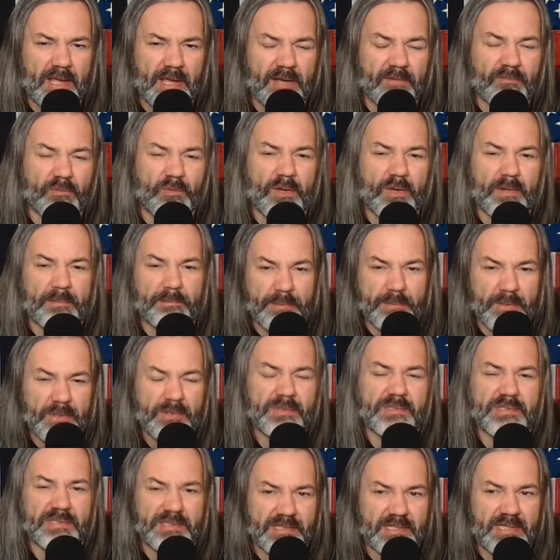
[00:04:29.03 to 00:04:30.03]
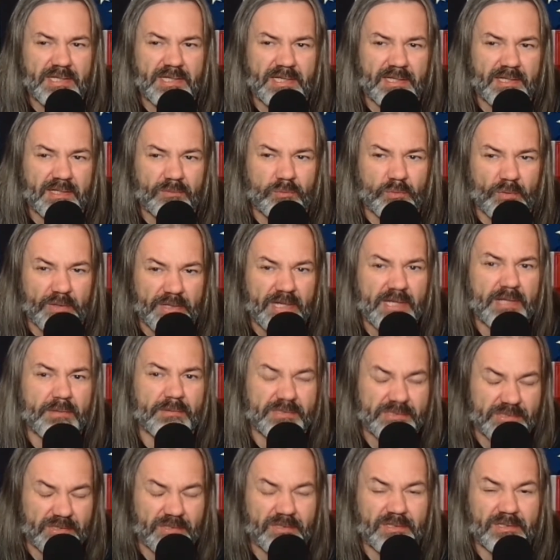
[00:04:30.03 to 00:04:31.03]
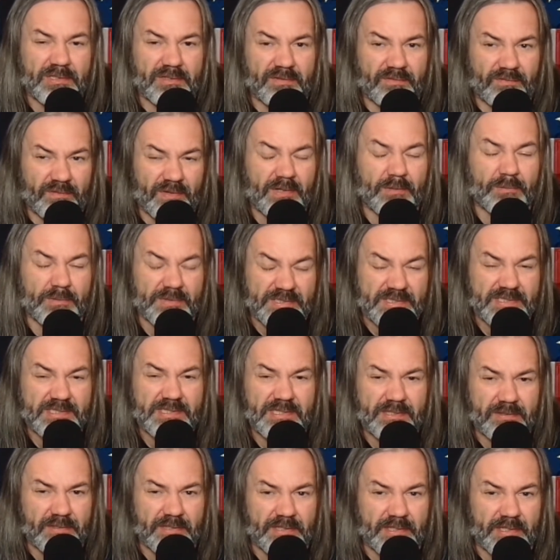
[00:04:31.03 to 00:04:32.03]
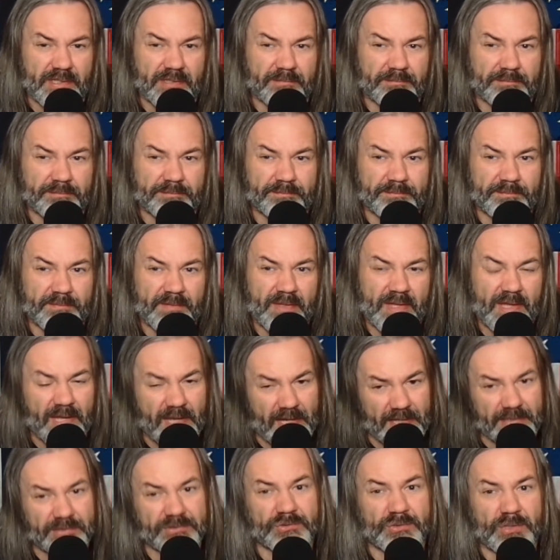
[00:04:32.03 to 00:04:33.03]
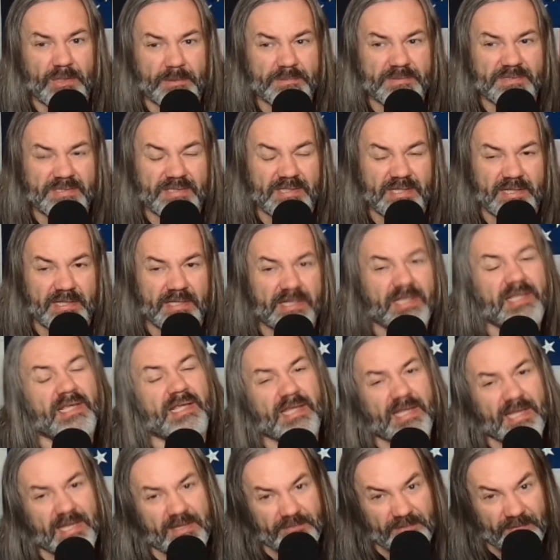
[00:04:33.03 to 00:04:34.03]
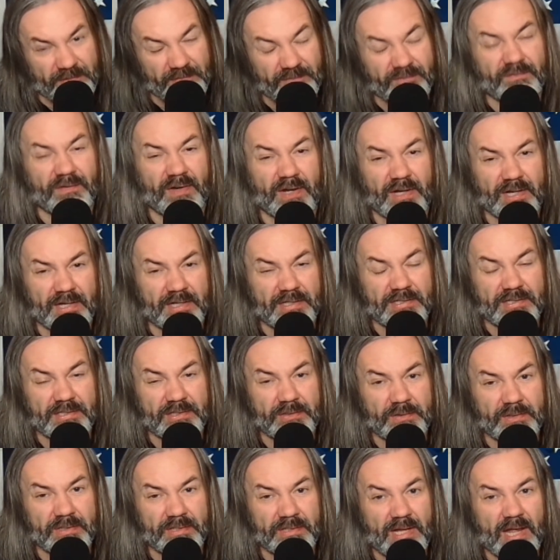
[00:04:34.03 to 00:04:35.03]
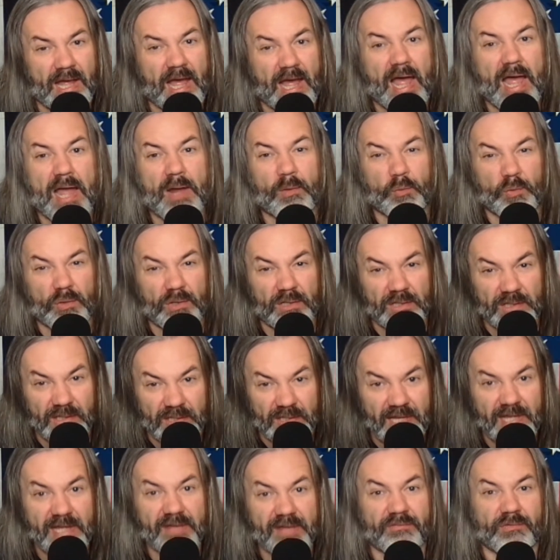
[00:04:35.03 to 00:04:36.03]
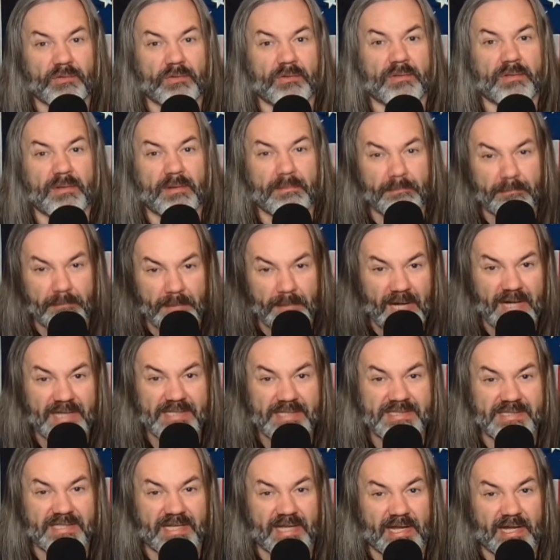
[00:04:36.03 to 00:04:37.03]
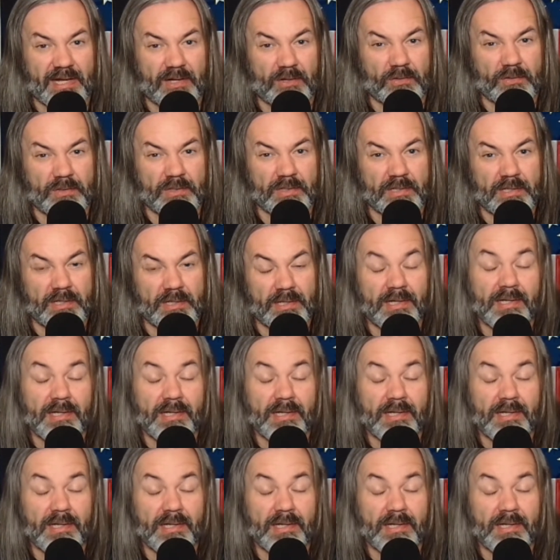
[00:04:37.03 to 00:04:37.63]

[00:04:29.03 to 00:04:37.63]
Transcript: of what Putin did when he was starting to fuck with Syria, and Trump said, if you fucking do it, I will level Moscow.